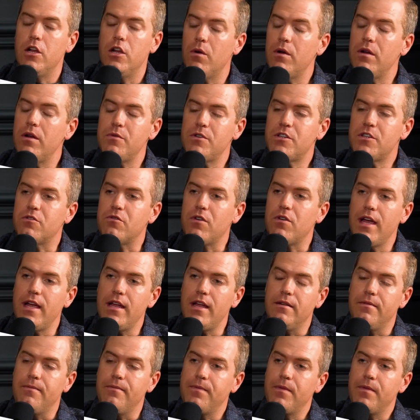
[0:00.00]
know what? It was
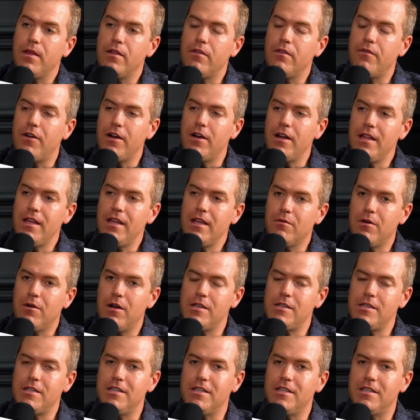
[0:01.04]
great. The funny thing
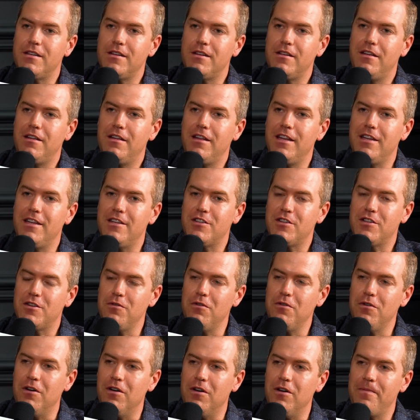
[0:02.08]
is in
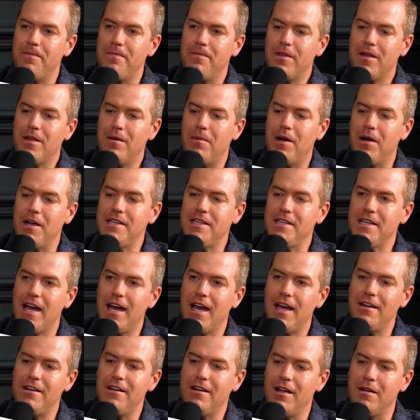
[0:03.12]
school, my
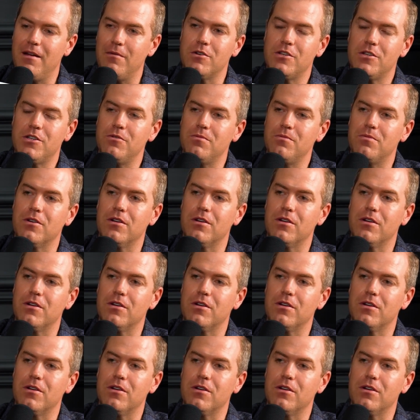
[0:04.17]
dad and I were super